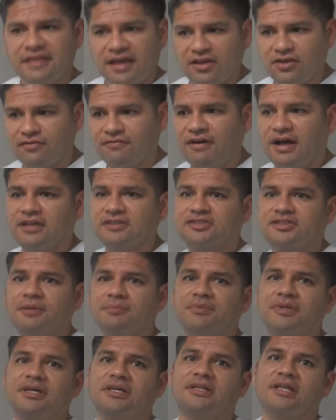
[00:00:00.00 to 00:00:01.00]
that you found
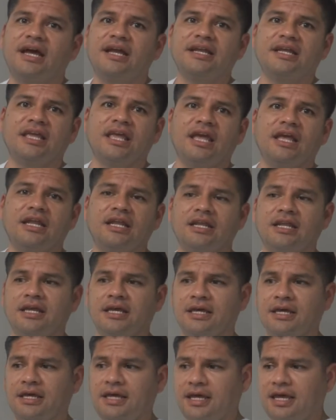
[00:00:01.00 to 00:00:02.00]
something dedicated
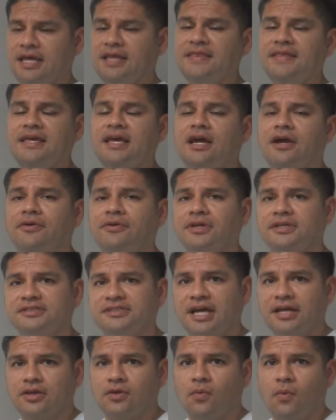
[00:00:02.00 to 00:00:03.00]
in the areas
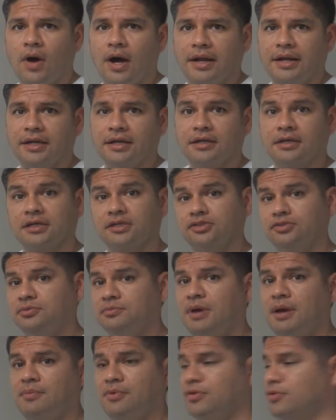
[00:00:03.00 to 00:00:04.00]
that you wanted. Because
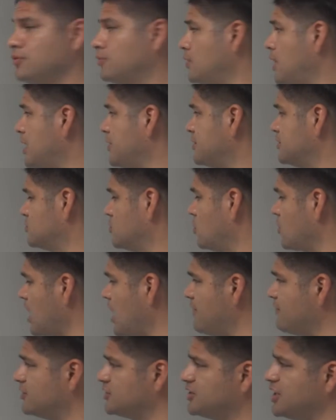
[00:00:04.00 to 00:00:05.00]
remember, throughout this whole
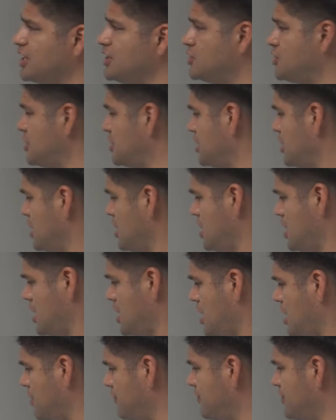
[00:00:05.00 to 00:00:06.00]
conversation,
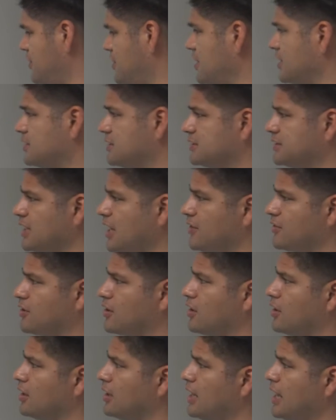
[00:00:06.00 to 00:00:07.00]
everything to South
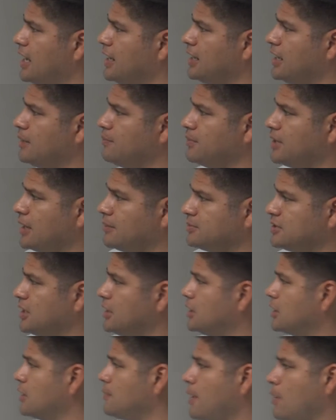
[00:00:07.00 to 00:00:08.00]
Carolina, I'm
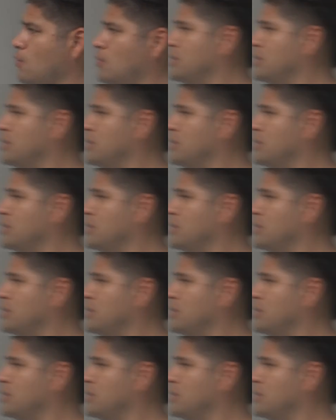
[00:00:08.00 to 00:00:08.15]
telling him